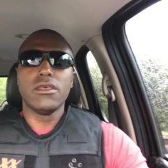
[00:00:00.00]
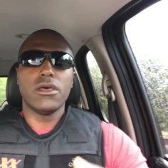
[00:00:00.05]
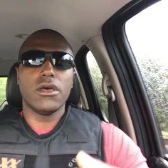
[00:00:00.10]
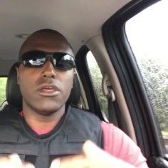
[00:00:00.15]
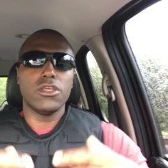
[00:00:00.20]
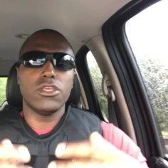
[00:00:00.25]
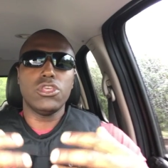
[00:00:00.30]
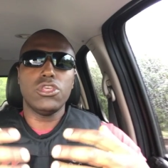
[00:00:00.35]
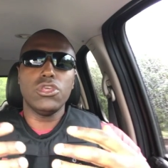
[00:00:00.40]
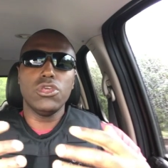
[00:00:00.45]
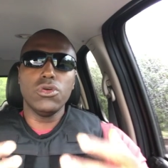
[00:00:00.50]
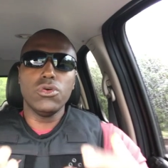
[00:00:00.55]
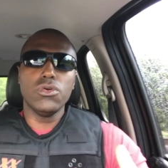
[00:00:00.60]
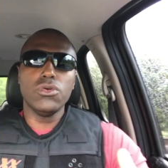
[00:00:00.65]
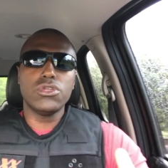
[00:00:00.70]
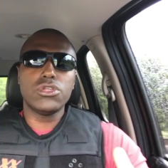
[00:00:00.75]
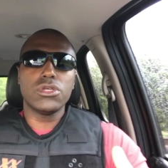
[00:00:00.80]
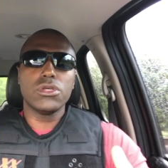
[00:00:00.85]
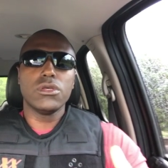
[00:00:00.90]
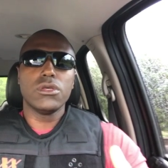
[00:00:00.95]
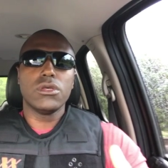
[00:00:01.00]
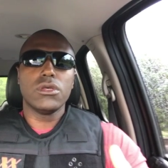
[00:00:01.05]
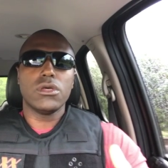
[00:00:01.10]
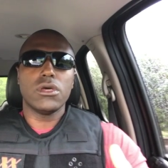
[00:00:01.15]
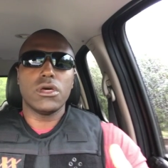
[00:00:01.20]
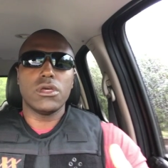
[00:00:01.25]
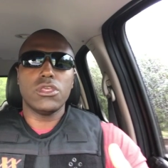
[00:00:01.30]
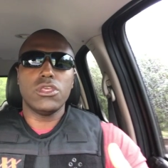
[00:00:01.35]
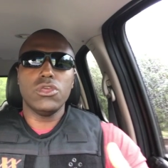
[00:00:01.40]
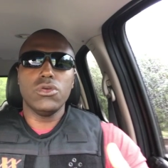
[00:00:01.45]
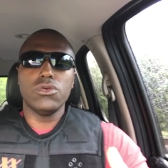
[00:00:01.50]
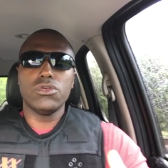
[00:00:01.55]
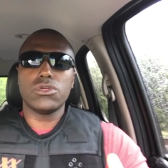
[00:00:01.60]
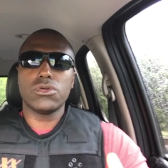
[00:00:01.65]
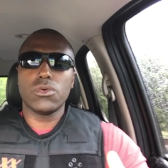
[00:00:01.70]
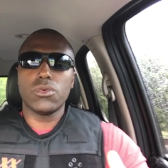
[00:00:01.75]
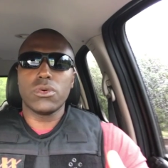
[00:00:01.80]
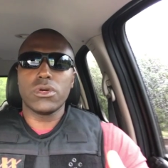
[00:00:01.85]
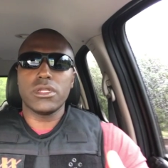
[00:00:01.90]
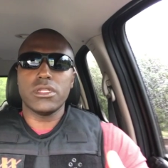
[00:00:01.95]
A huge a
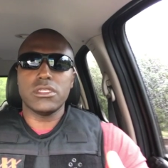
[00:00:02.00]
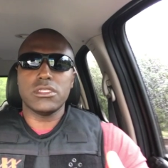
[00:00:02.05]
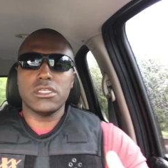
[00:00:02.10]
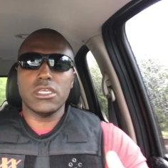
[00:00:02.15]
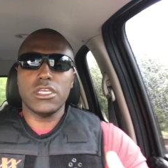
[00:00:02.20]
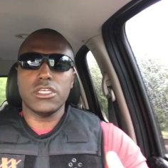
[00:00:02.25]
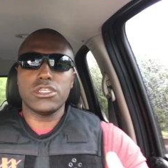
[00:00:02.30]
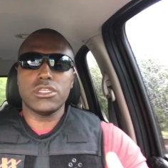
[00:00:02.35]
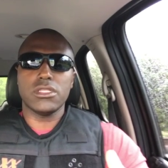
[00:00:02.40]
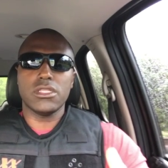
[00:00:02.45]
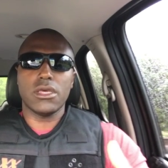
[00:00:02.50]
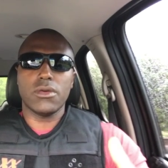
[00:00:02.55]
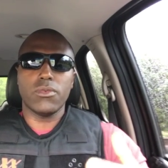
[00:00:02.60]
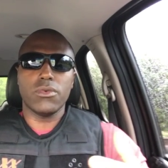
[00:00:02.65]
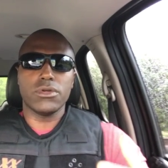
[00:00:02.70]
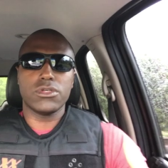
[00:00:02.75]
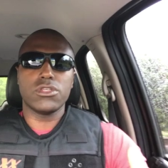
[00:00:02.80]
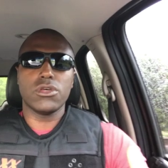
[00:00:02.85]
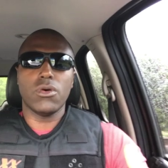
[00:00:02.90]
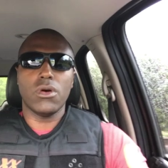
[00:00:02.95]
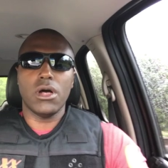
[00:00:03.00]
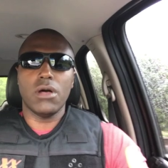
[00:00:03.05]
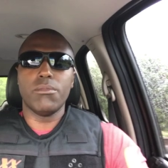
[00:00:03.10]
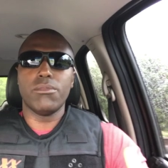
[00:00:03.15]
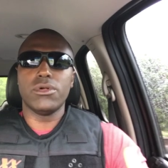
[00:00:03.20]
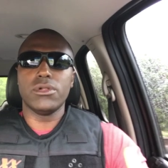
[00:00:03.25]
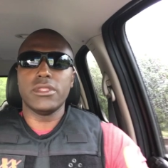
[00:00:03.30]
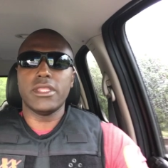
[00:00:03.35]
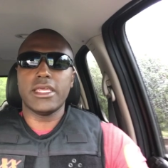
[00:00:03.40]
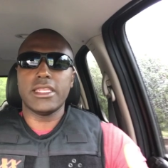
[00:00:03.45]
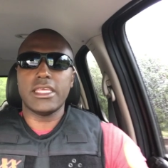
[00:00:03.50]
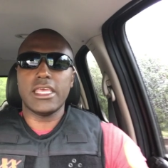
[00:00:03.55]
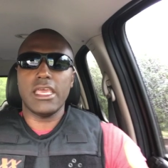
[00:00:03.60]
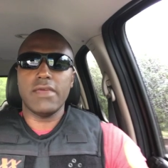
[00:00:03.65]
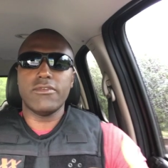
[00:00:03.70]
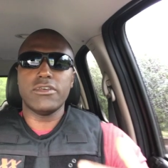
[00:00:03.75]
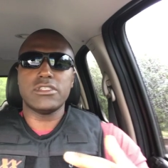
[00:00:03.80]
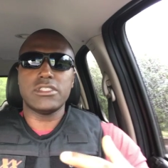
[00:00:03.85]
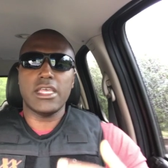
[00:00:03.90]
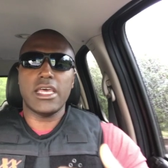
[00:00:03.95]
huge organization that we're so humbled that
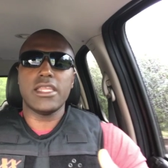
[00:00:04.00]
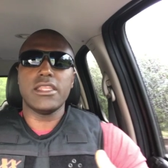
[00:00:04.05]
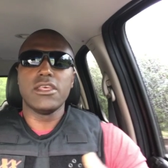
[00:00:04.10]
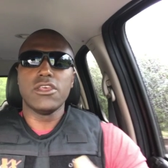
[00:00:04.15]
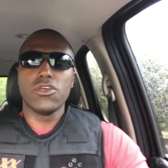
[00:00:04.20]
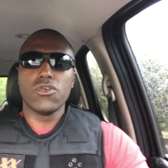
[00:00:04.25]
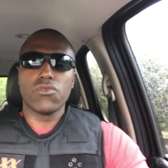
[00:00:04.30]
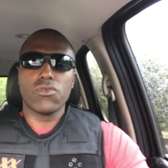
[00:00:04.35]
gave us that